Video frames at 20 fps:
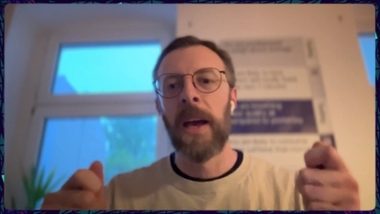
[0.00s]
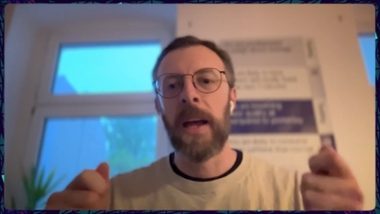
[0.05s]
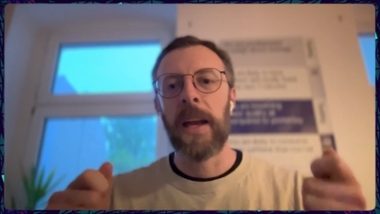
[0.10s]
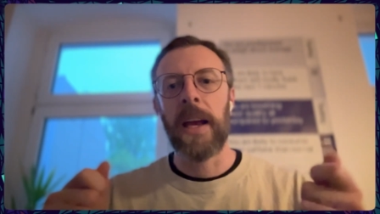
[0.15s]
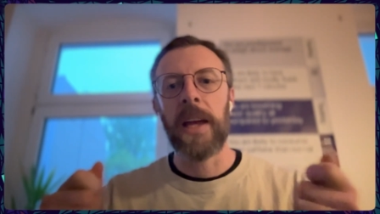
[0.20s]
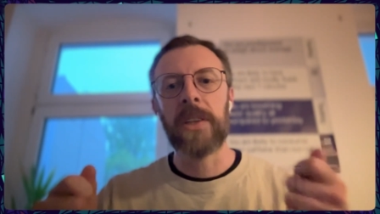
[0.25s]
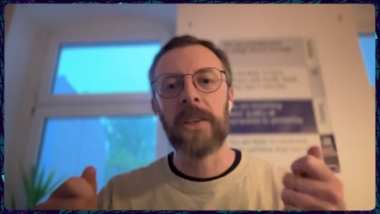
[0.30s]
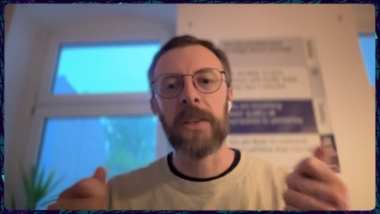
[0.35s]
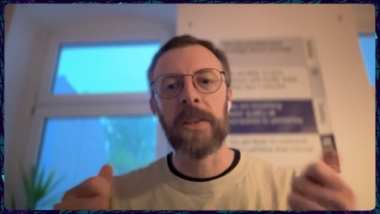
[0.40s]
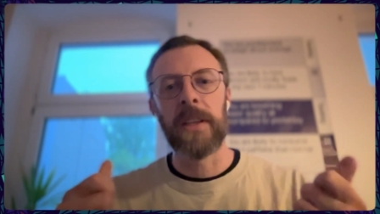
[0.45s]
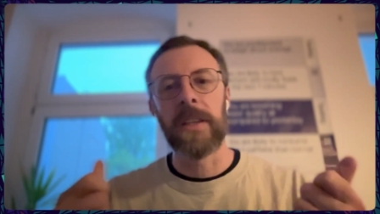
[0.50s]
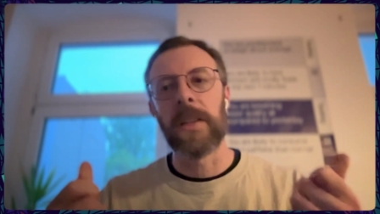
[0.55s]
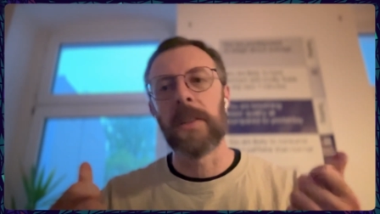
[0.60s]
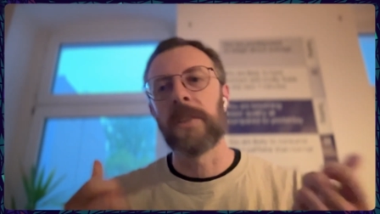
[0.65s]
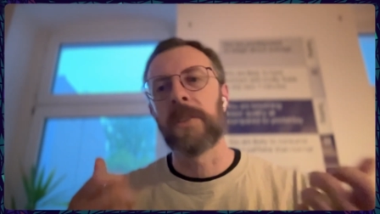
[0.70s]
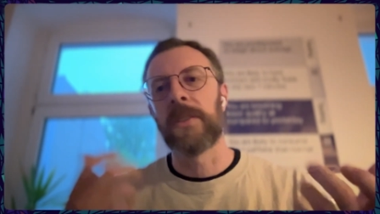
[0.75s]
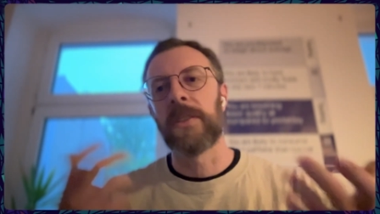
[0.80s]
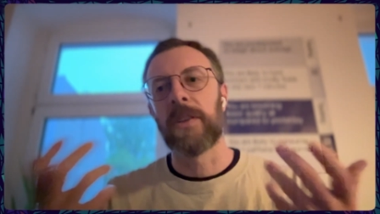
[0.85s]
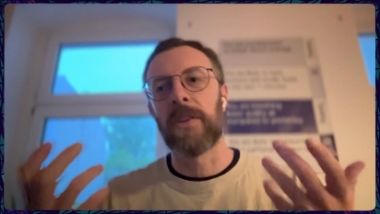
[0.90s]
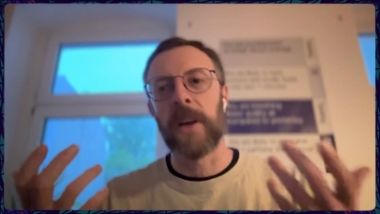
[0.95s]
And I actually think that
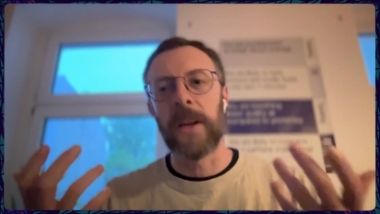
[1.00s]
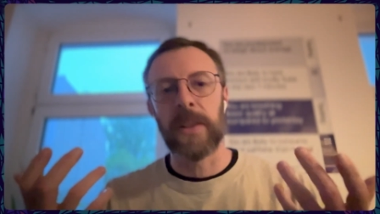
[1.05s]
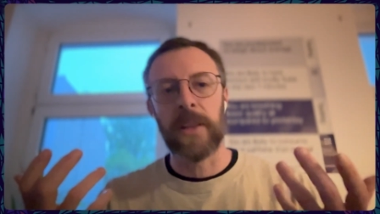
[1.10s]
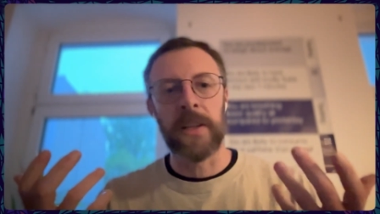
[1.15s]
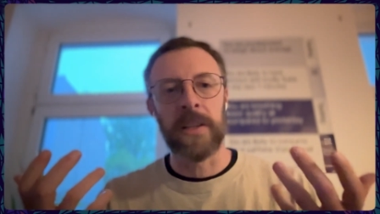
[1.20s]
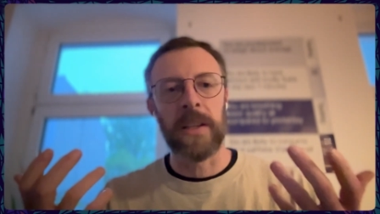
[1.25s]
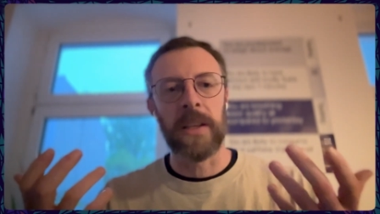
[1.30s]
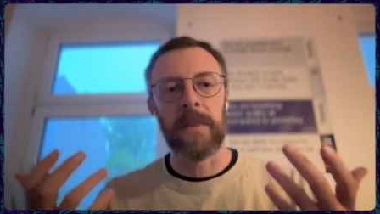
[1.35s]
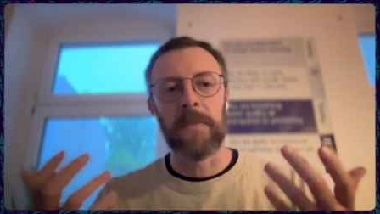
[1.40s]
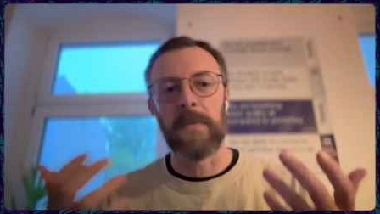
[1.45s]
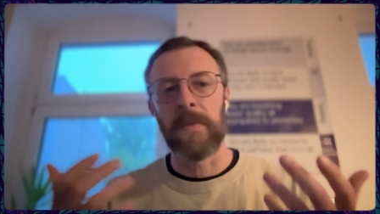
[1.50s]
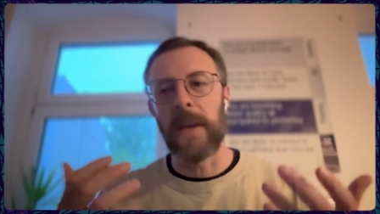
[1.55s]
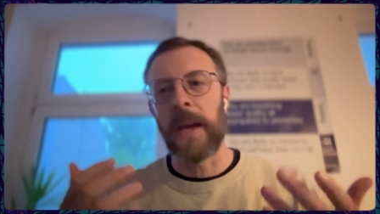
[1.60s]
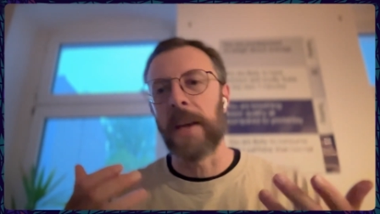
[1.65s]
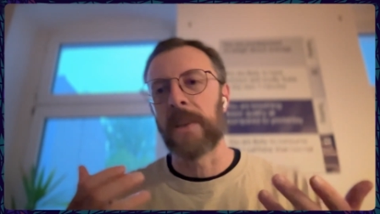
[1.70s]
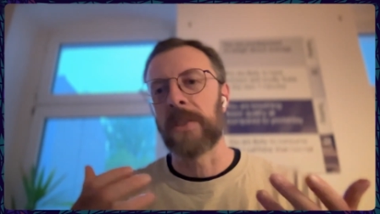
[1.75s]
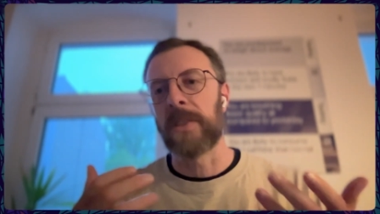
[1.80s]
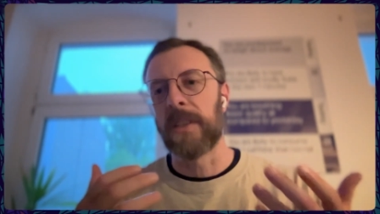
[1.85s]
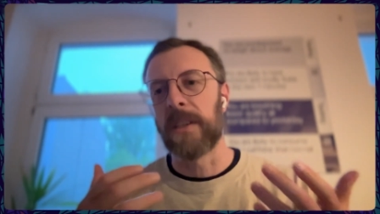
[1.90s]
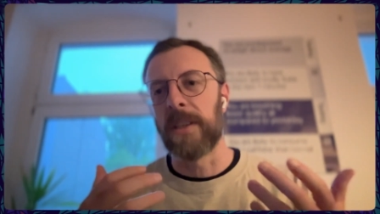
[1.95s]
this is a great thing to like
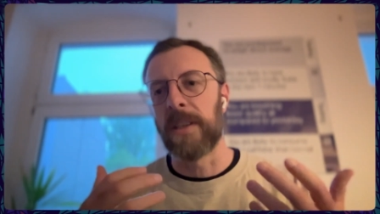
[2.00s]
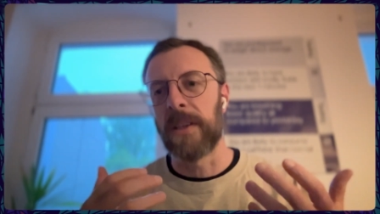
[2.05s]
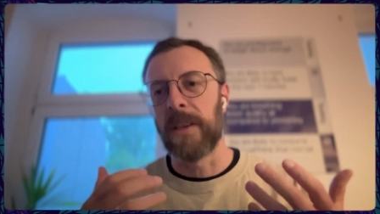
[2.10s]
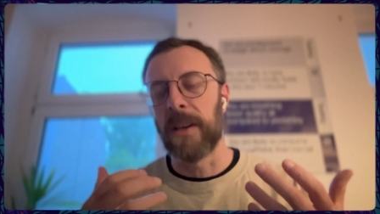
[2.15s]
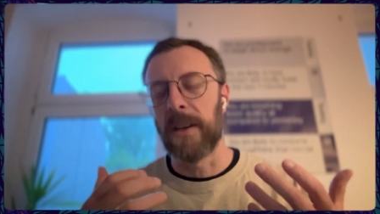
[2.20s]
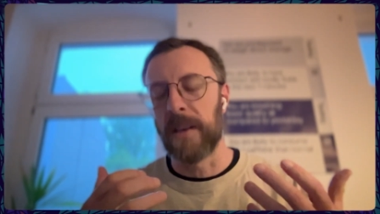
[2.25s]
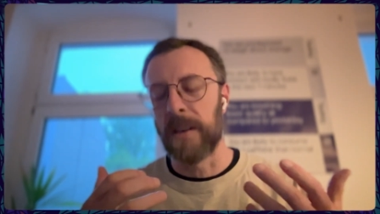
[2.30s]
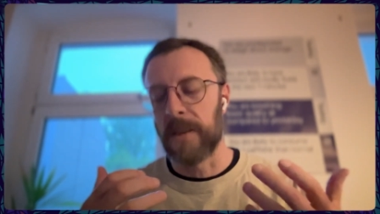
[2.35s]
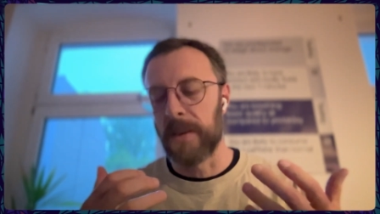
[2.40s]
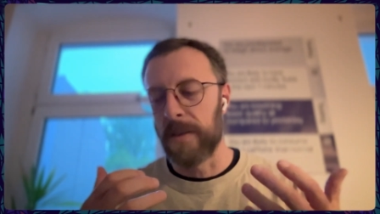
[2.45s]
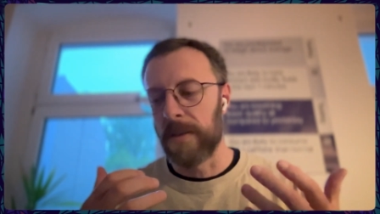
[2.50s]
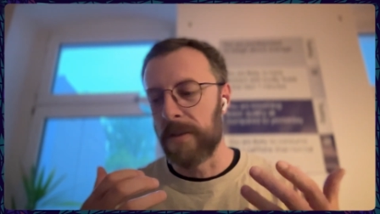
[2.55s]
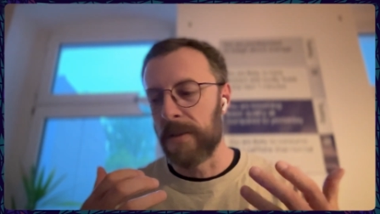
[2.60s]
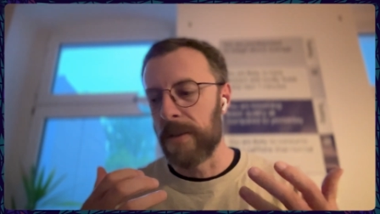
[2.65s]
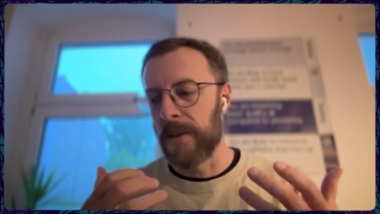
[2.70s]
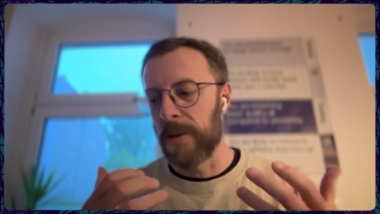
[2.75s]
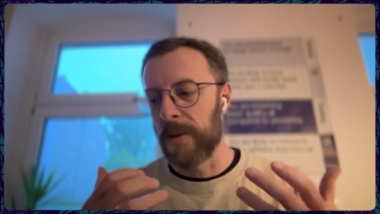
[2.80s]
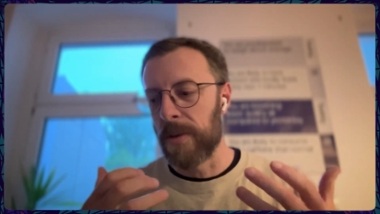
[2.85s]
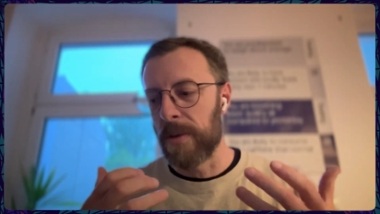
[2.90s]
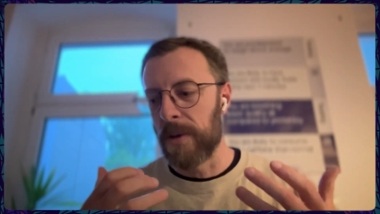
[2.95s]
actually,
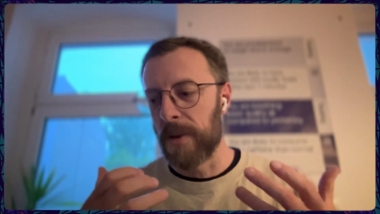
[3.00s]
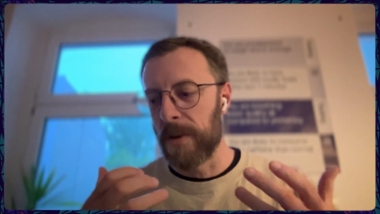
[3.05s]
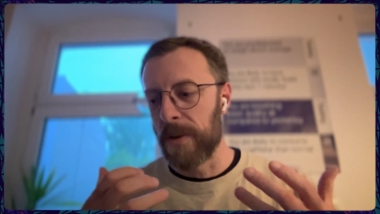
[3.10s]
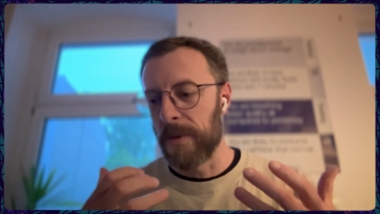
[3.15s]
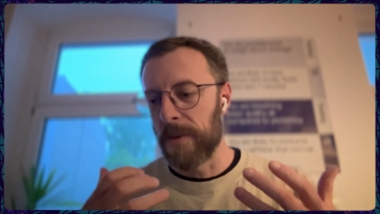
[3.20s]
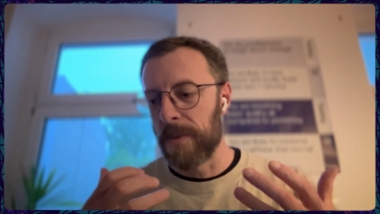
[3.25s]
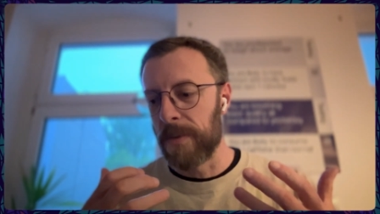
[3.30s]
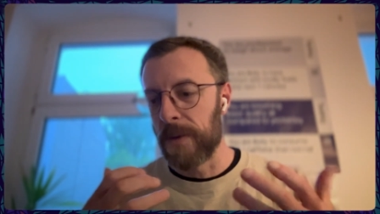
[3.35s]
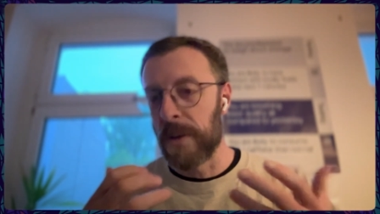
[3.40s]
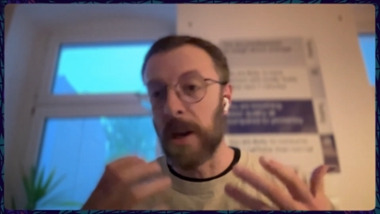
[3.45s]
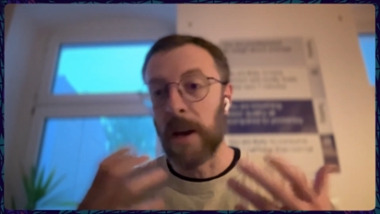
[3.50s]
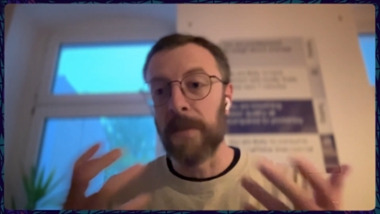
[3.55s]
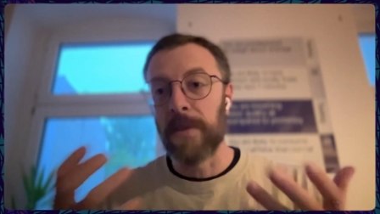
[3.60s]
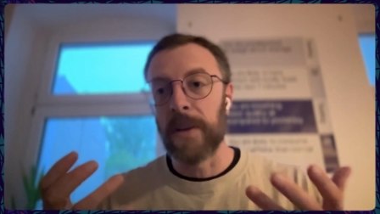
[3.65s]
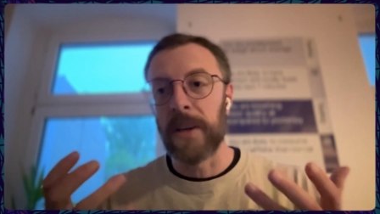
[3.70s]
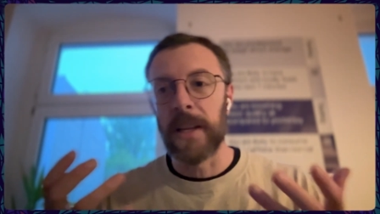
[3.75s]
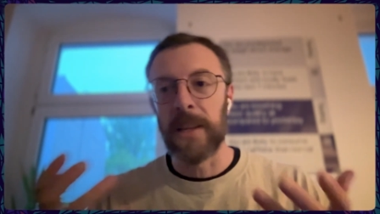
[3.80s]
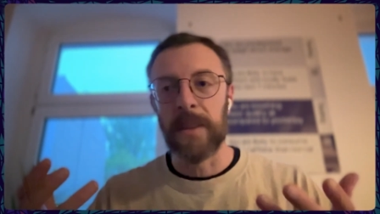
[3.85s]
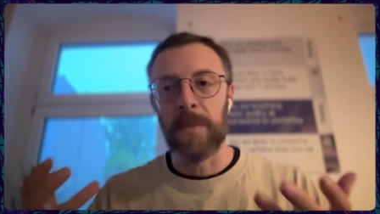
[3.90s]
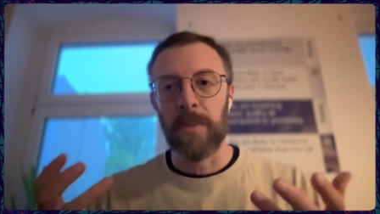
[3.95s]

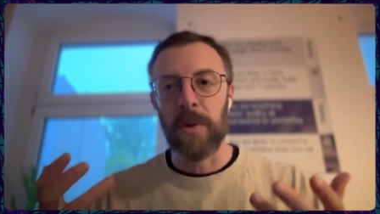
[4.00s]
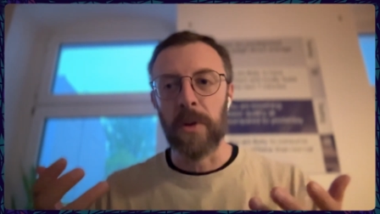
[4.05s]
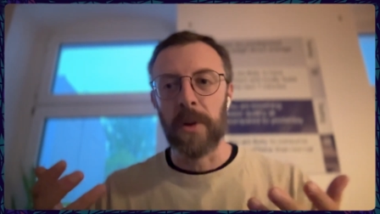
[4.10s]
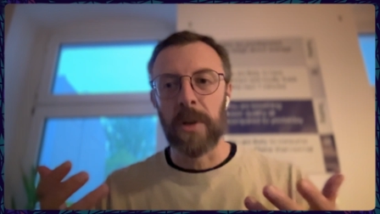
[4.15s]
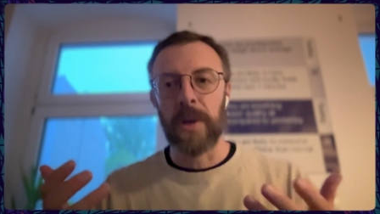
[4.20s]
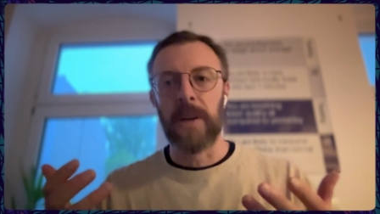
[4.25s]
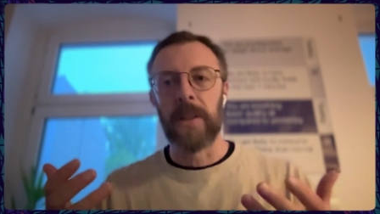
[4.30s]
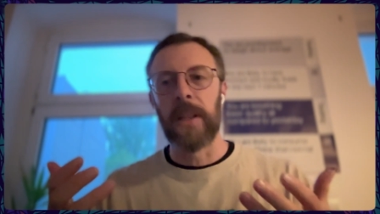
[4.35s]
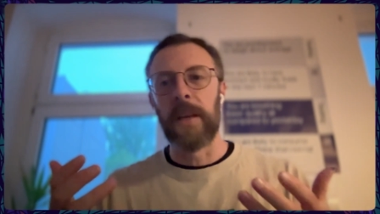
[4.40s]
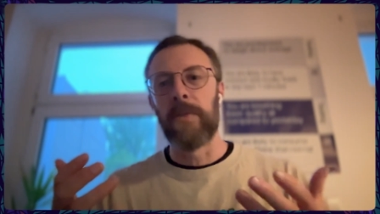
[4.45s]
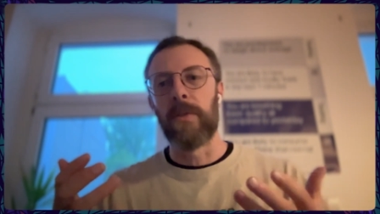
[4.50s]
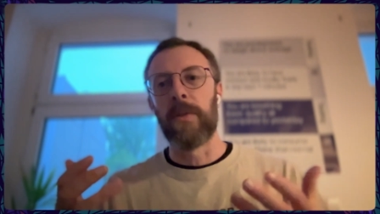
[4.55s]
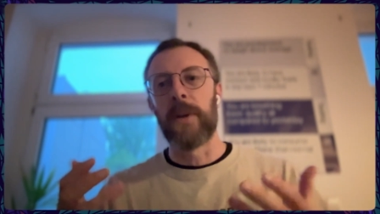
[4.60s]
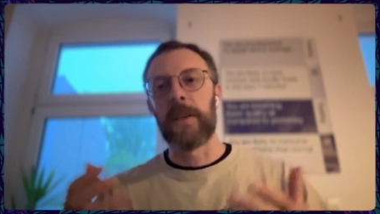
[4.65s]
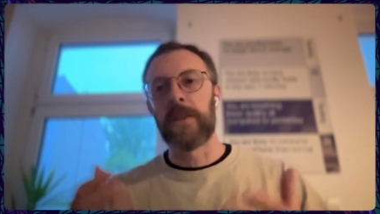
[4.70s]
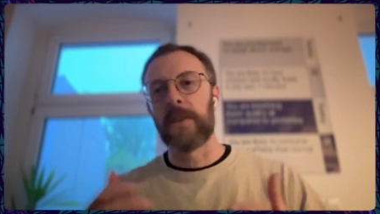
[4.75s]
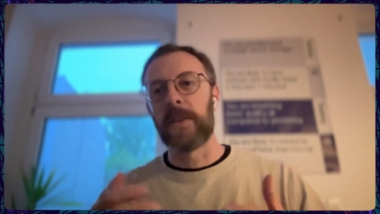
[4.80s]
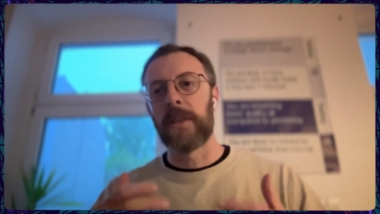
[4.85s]
govern at the protocol level, right?